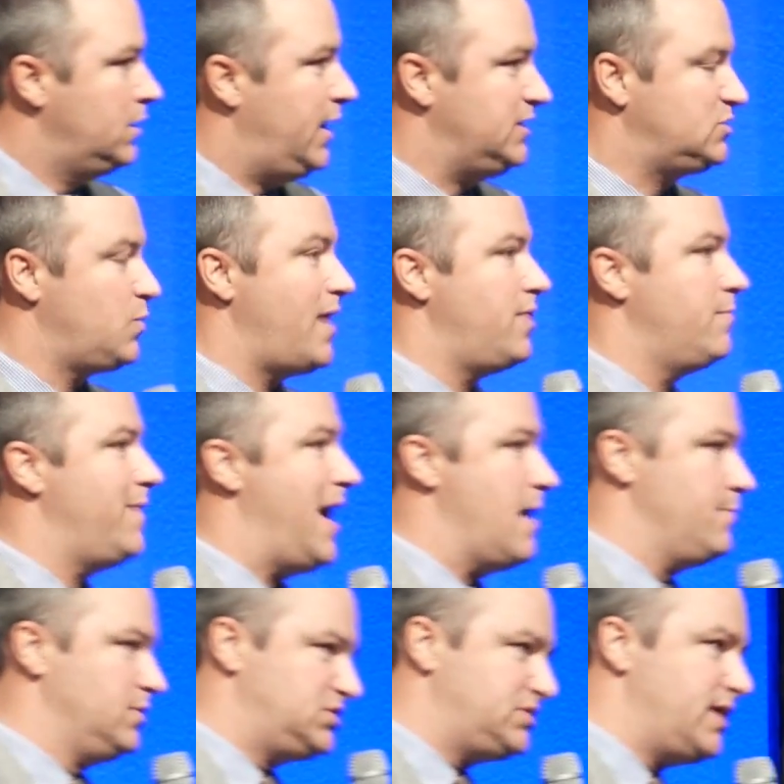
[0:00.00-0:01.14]
That's why the
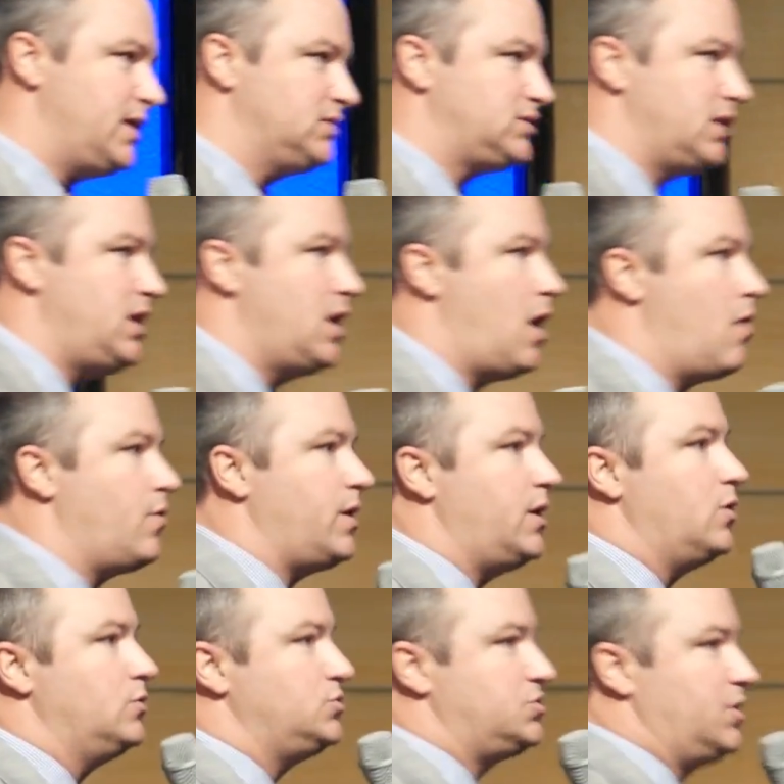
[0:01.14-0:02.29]
Bible says that he already
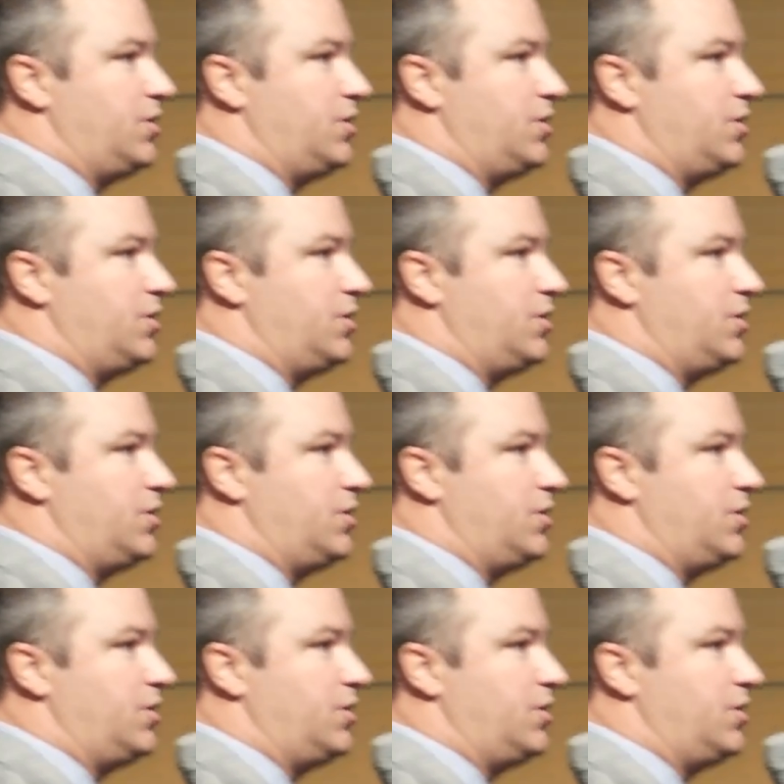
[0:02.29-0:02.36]
knows